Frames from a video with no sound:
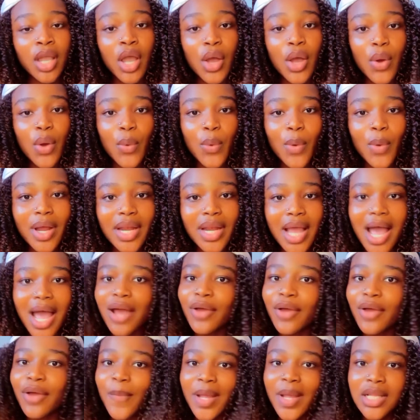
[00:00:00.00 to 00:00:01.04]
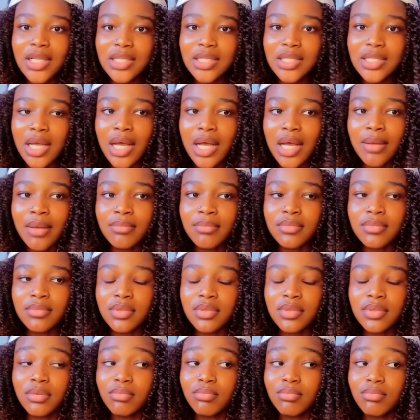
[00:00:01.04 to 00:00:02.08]
When arguments
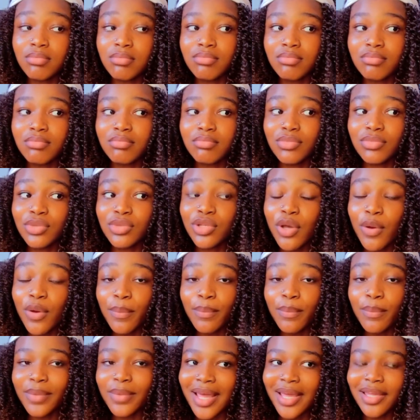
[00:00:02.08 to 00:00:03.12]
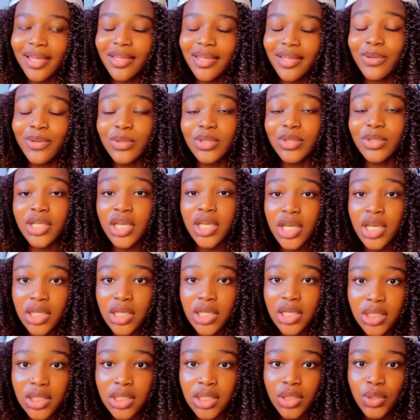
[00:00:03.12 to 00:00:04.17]
comes, you
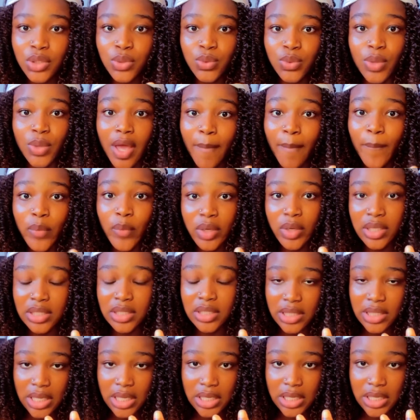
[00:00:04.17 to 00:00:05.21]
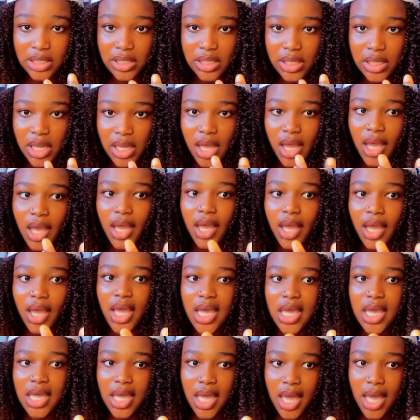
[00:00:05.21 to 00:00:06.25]
change to a moody state.
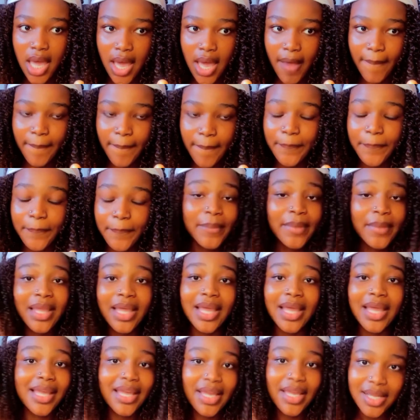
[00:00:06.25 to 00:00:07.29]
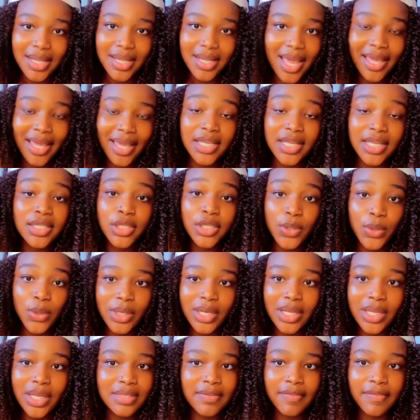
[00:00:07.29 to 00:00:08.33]
Yeah, like it's good,
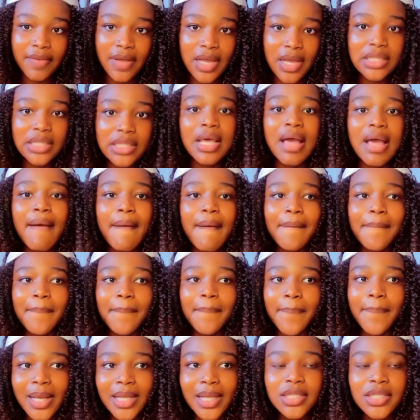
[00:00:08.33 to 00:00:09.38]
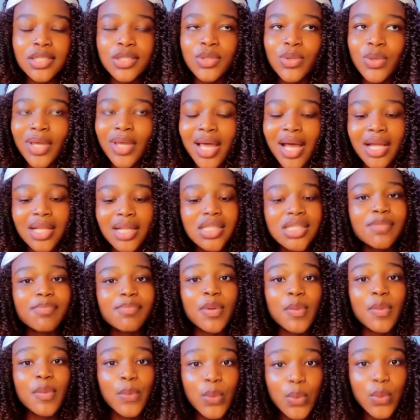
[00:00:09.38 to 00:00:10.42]
it's a fact, but you can't be
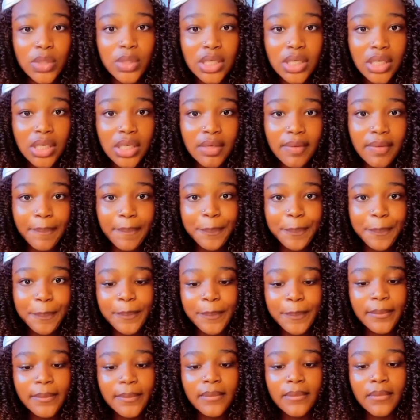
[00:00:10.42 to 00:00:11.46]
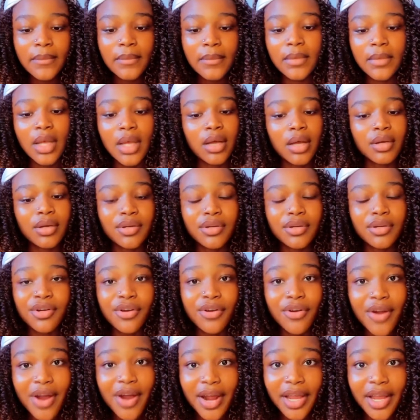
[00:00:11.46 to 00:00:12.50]
moody,
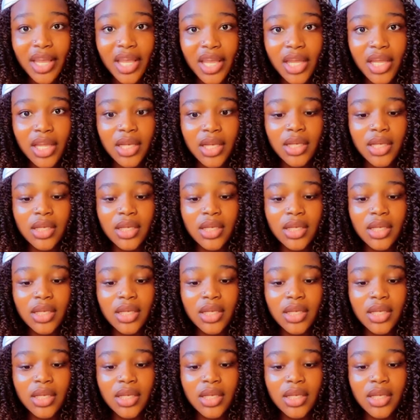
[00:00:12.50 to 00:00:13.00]
crying,